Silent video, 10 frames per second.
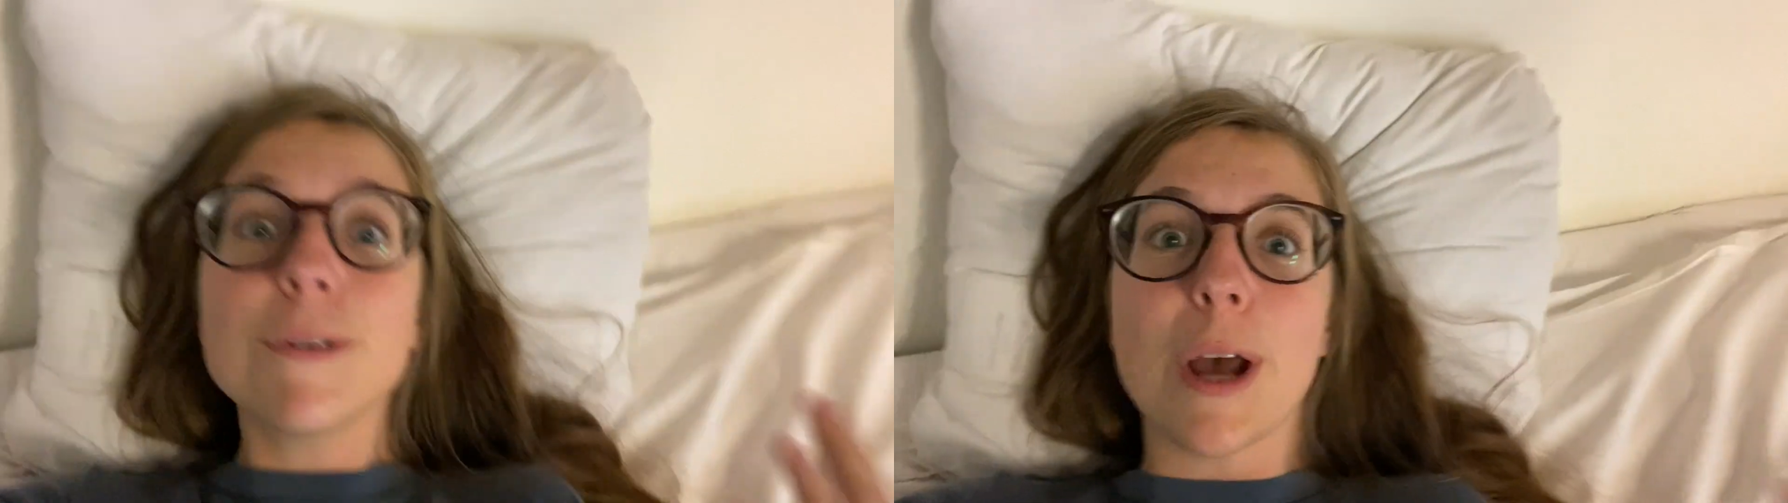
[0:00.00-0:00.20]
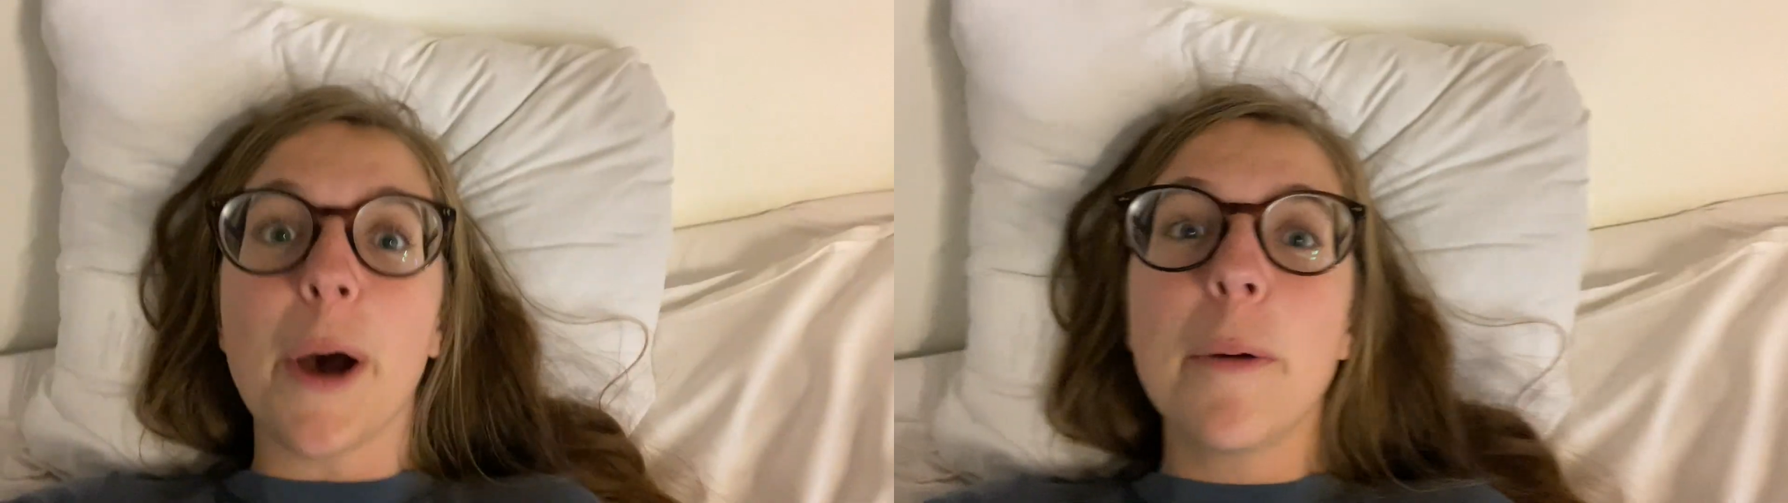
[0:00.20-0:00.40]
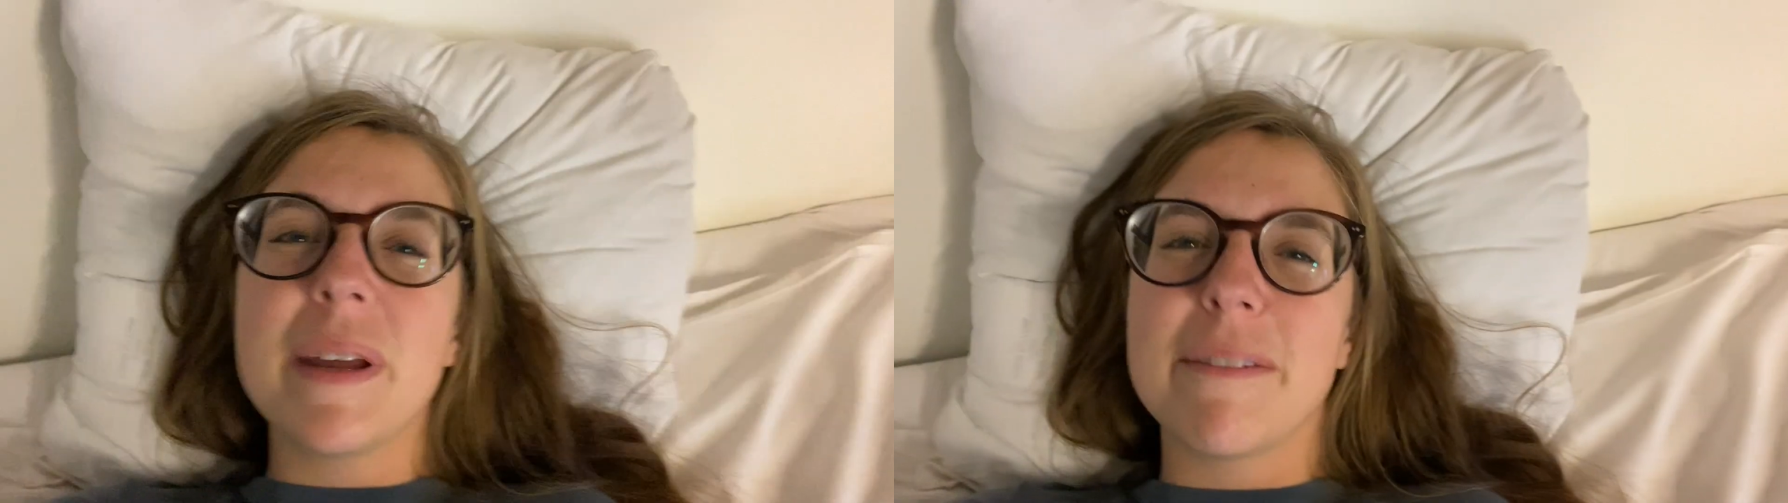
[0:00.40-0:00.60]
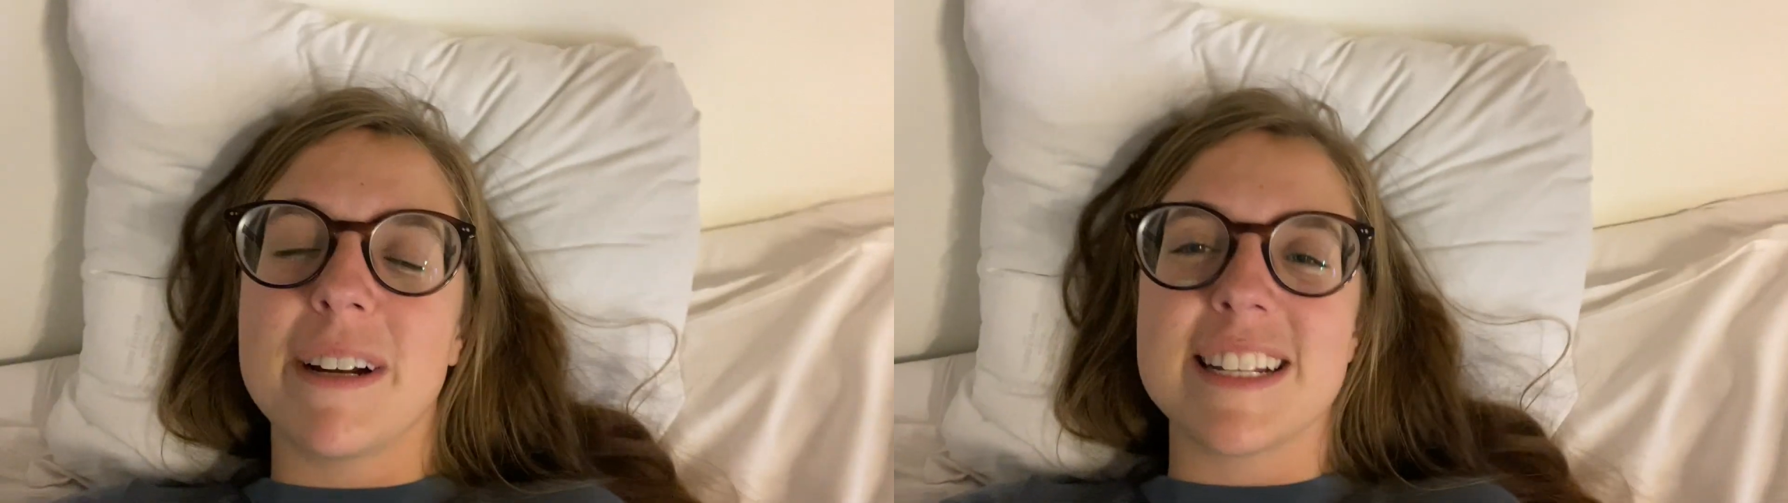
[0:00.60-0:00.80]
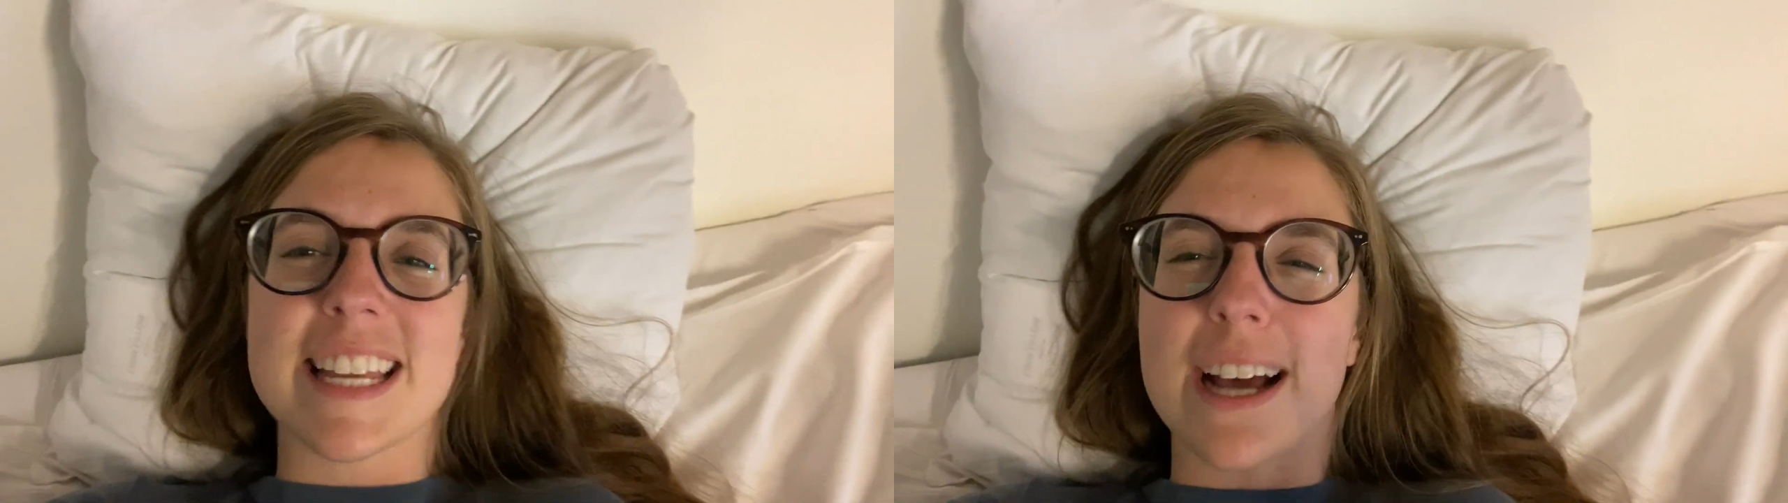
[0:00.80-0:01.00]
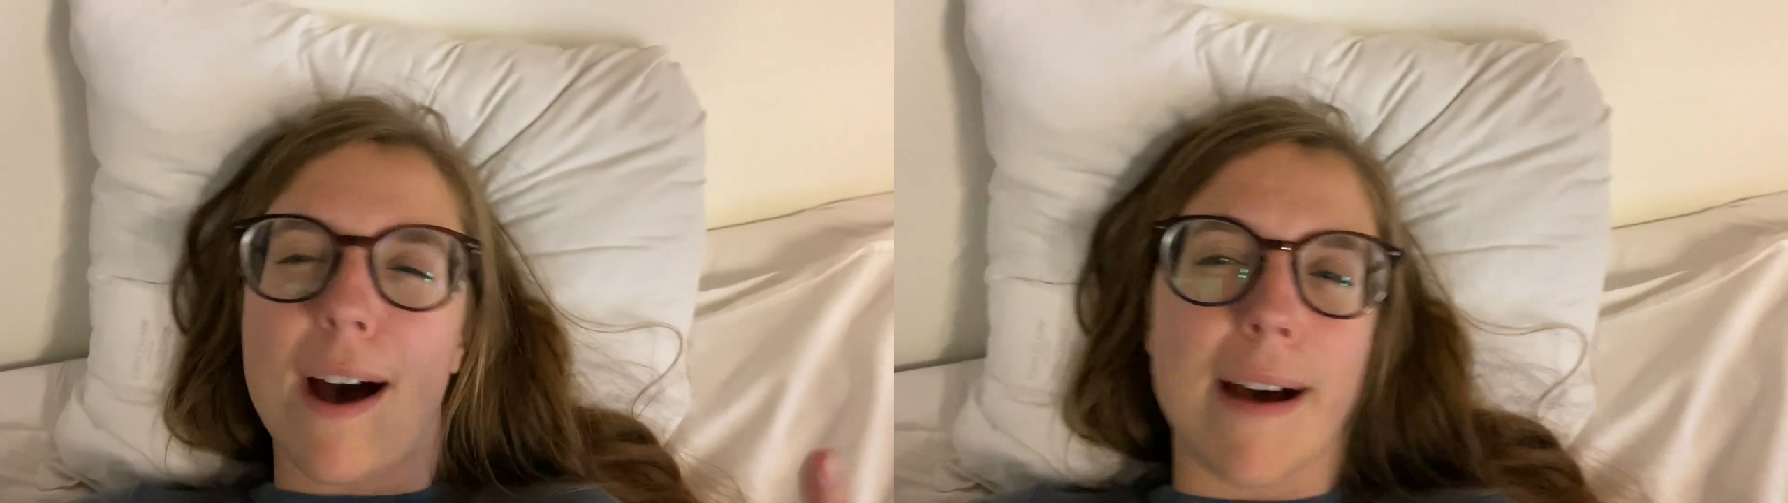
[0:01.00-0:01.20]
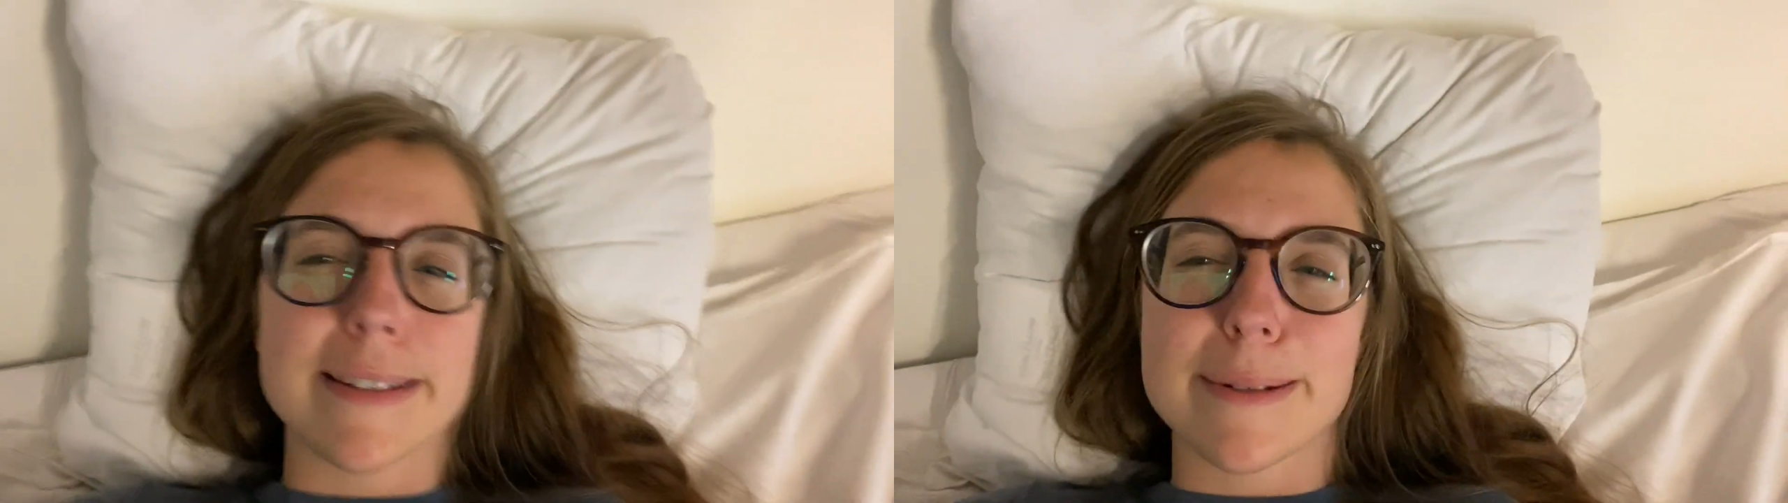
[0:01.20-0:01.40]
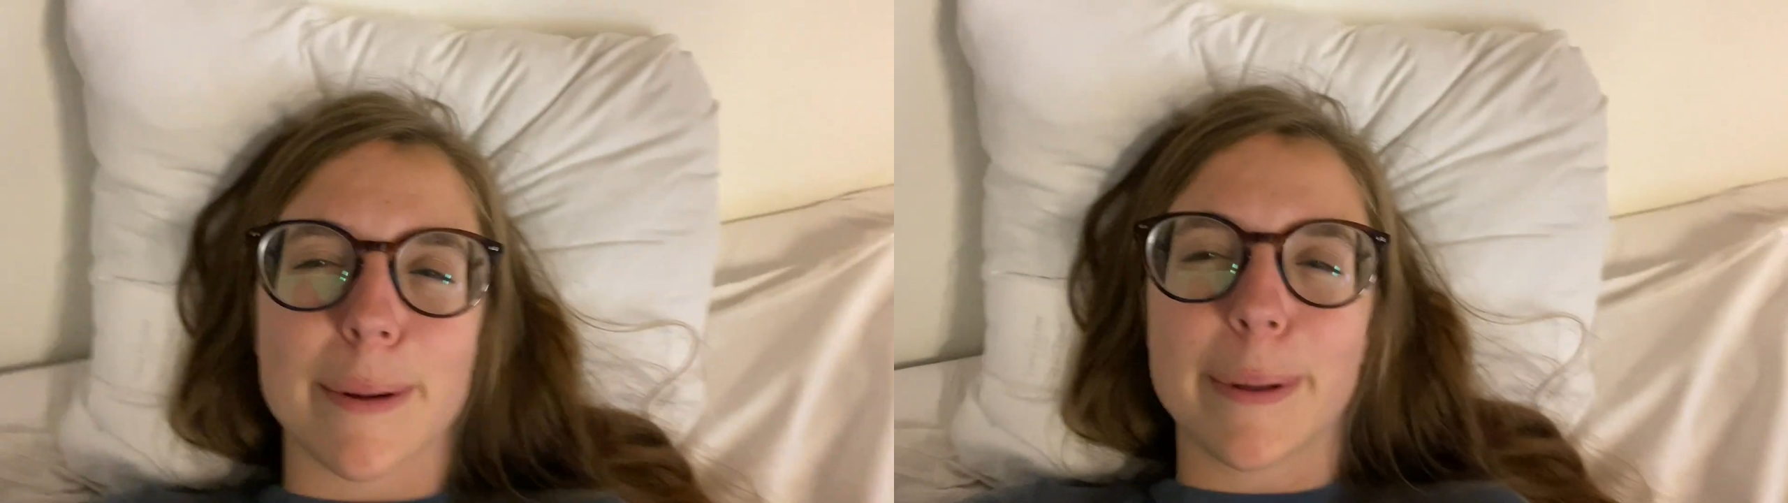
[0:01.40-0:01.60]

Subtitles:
know when it's like a hostel,